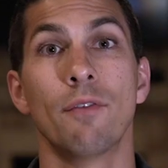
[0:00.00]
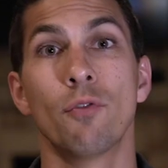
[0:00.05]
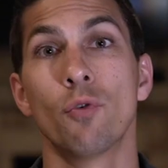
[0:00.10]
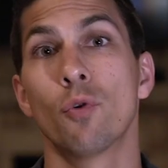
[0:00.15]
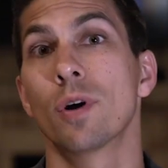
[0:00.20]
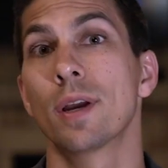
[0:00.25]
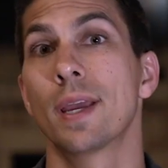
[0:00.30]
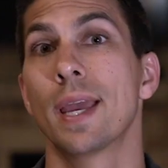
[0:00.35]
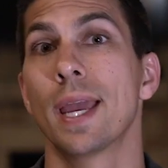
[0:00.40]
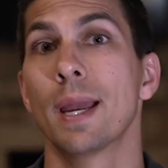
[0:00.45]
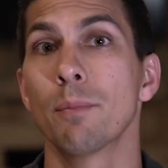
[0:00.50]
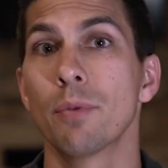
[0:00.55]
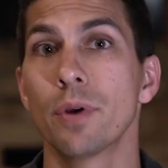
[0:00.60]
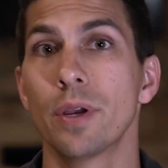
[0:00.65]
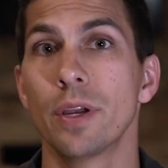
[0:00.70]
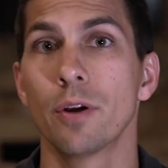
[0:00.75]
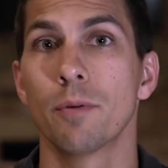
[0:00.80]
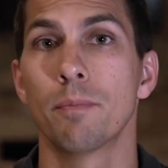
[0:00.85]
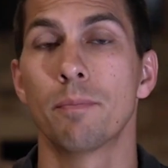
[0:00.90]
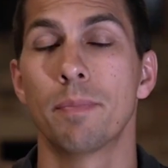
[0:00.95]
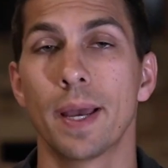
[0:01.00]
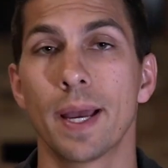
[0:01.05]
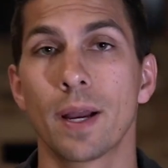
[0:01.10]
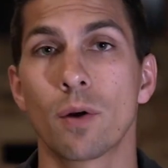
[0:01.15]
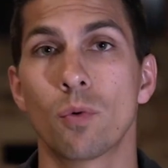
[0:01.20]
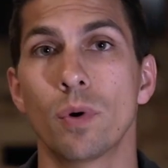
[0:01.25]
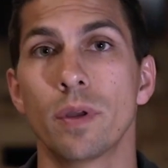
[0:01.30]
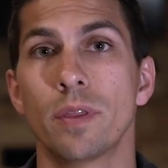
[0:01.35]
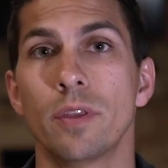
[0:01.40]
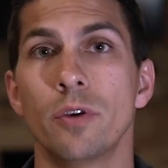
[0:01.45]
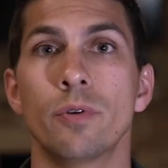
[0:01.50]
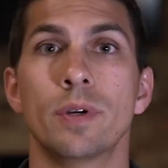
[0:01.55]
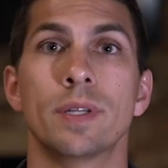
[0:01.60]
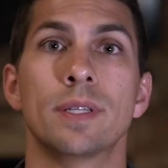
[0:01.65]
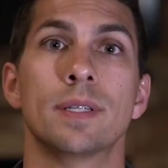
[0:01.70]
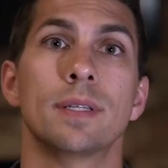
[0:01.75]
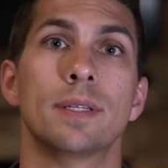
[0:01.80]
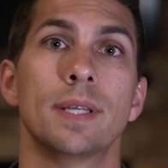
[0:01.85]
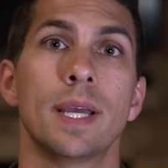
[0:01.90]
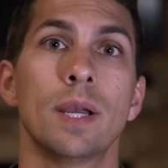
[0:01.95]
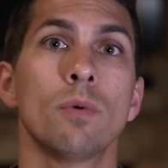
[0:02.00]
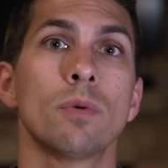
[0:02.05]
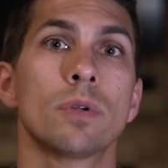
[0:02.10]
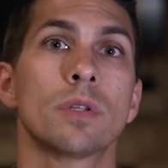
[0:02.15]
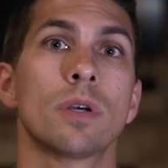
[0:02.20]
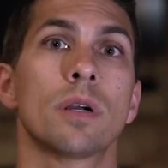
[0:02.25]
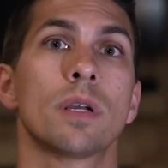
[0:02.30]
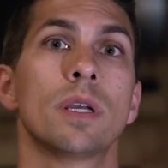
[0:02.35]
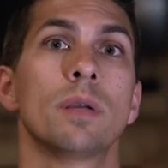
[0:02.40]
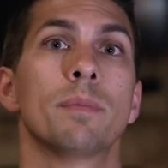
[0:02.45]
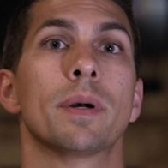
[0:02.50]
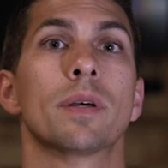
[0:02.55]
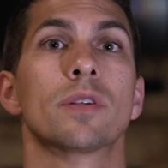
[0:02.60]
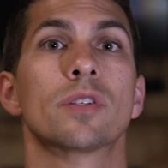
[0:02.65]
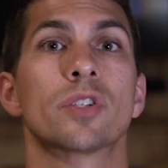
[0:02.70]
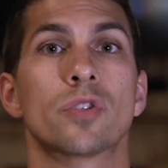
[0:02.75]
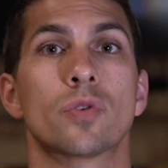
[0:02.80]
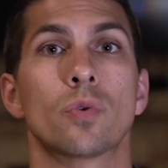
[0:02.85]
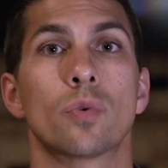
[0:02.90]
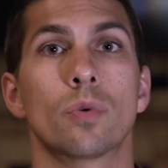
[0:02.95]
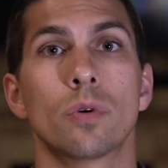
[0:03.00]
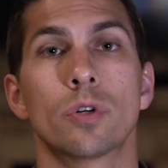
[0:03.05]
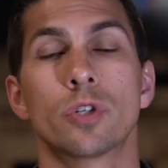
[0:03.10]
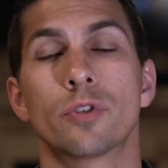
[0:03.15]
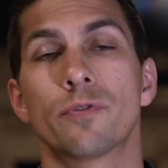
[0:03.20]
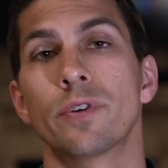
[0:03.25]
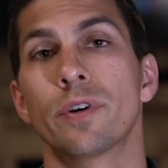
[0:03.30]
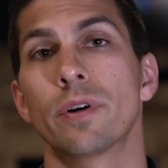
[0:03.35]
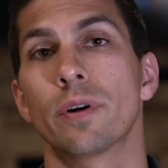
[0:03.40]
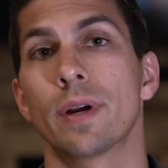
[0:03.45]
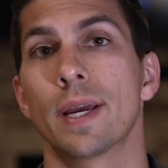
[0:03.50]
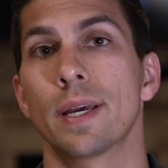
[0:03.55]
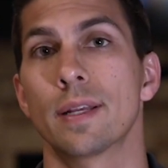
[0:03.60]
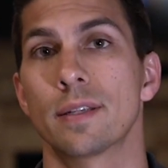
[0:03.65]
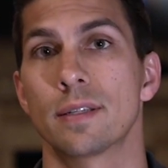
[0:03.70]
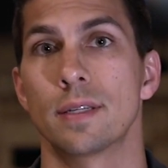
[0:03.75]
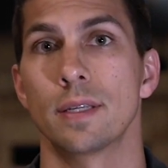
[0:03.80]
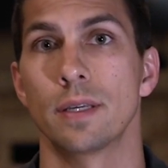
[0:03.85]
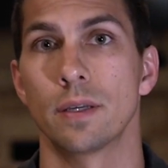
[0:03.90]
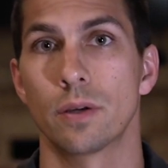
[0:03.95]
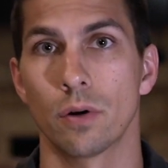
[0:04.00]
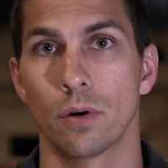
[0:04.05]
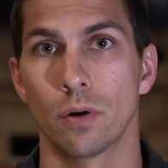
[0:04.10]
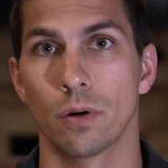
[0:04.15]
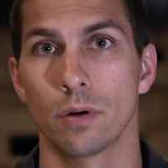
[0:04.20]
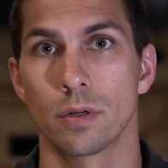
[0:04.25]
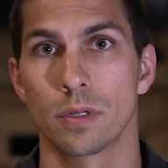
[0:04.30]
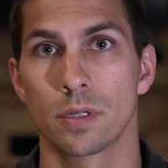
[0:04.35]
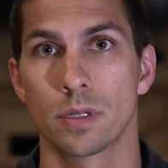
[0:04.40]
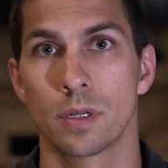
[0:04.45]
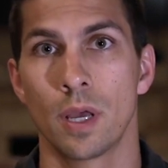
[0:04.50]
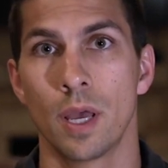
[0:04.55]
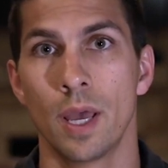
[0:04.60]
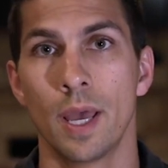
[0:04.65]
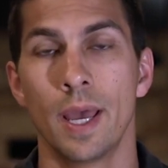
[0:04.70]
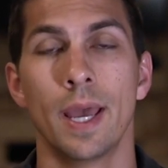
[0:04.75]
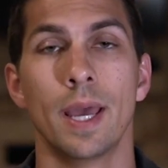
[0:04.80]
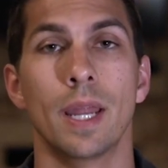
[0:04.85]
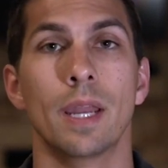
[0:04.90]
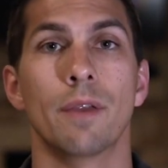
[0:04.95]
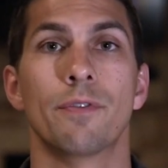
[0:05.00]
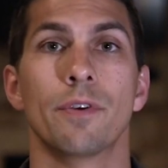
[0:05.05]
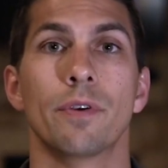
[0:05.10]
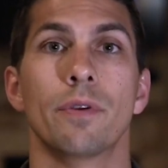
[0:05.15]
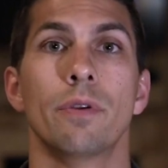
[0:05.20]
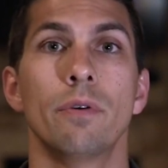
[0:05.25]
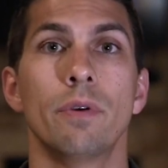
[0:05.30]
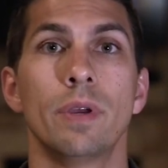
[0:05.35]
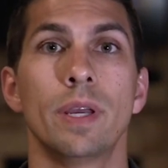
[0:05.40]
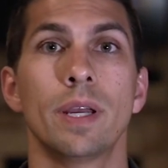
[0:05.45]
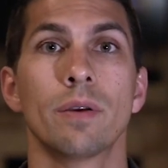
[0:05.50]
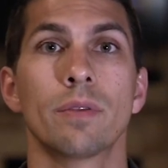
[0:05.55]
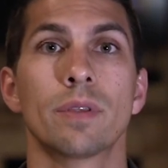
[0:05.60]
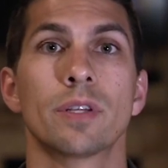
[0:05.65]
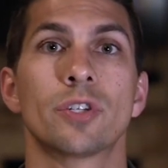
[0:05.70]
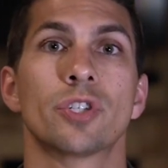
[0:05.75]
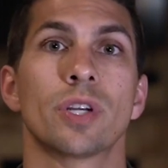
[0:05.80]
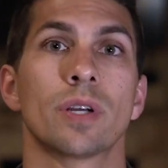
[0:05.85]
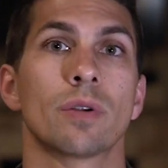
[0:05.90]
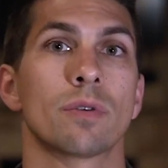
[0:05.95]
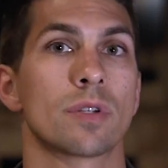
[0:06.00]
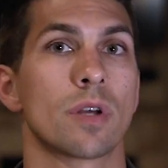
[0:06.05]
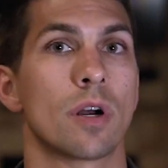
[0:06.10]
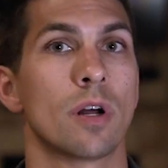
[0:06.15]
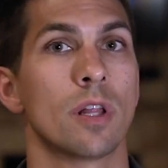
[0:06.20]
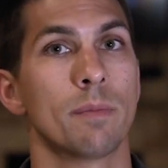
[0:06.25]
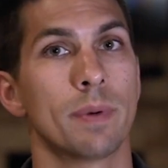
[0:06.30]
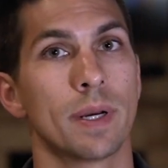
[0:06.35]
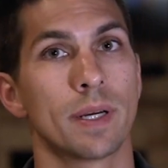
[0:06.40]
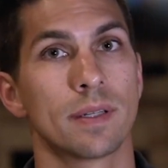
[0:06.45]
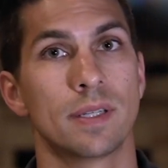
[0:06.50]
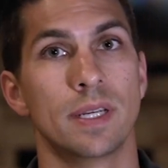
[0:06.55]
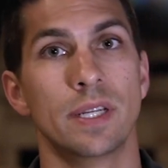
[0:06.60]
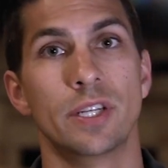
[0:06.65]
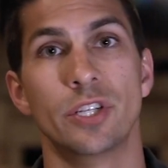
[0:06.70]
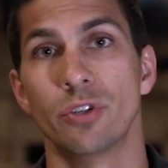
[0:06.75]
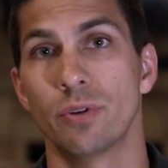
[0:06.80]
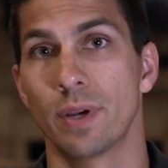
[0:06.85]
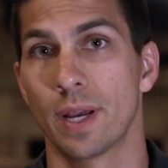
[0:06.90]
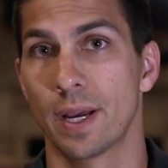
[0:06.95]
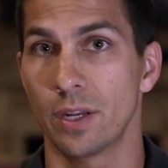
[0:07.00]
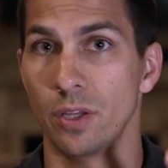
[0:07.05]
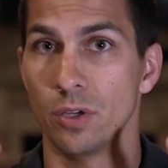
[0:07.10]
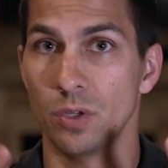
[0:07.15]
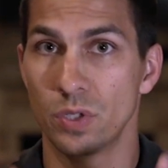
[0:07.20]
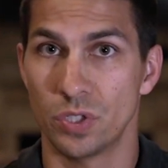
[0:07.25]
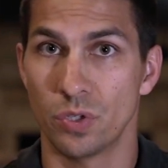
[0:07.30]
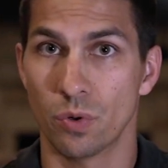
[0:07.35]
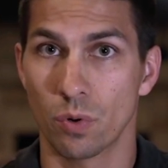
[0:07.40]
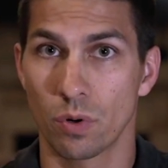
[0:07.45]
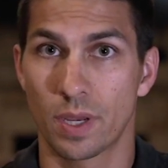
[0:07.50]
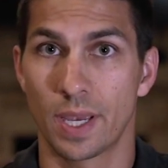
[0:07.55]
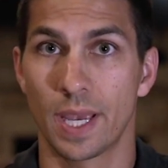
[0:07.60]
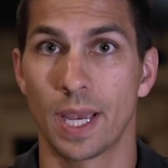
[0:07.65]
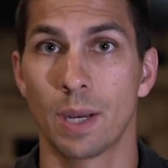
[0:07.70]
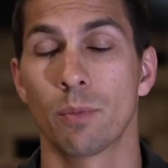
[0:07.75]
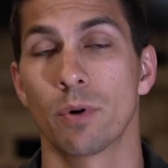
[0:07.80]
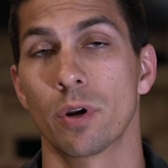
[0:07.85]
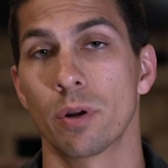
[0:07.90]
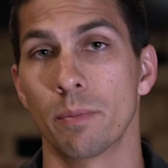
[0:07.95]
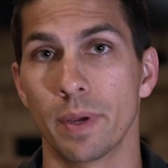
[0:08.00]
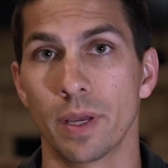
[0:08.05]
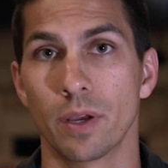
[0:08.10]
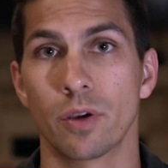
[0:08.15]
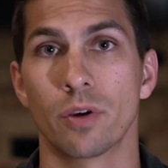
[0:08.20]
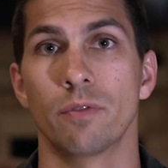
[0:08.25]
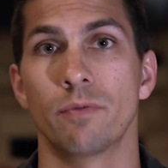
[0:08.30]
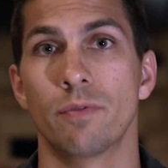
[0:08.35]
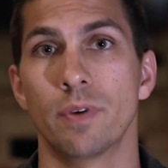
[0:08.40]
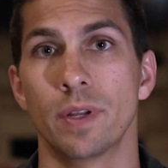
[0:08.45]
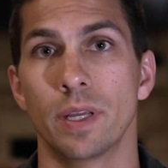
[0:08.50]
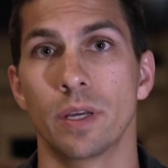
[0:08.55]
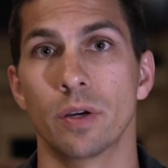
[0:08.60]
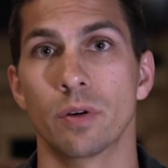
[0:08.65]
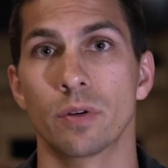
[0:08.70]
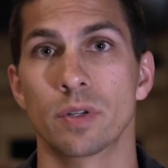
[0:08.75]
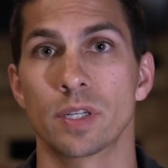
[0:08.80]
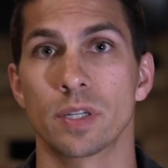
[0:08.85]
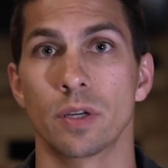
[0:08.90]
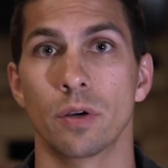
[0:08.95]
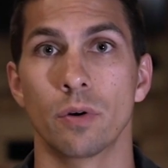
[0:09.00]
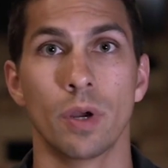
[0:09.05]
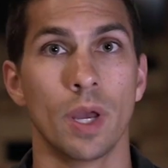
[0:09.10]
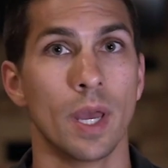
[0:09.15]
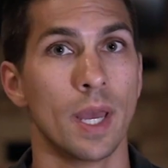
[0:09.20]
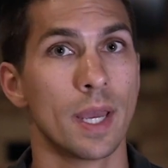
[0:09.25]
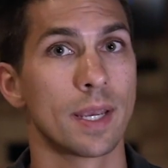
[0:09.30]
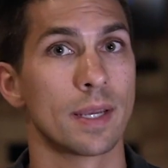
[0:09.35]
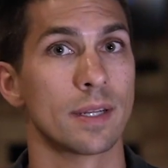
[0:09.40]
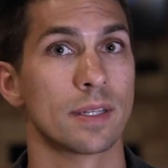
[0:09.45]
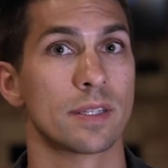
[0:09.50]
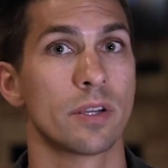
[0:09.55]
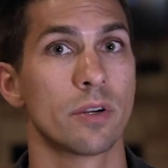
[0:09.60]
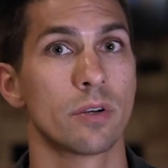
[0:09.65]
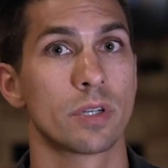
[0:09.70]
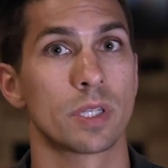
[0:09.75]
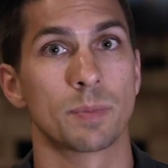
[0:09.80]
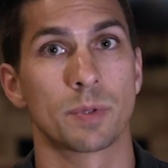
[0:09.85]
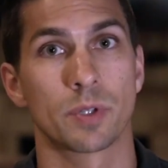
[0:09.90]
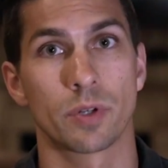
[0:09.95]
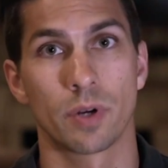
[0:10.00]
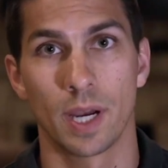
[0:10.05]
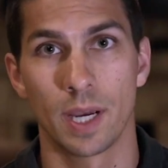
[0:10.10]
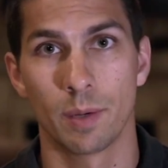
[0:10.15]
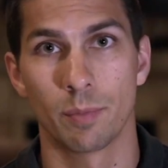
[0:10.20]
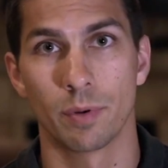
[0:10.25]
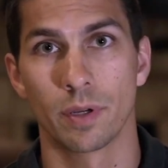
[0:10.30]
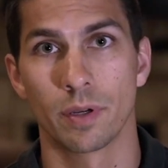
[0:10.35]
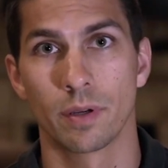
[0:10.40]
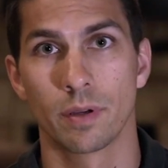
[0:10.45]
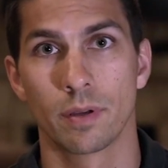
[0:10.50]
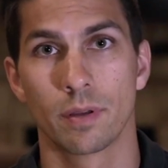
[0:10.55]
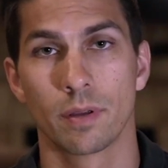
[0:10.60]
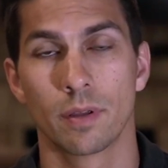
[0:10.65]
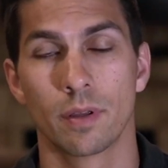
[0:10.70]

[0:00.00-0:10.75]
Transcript: everyone, Camber here, back with you, and today we're talking about storage for your SD cards. And if you're new here, this channel is all about teaching you how to use your camera to make good videos, so consider subscribing.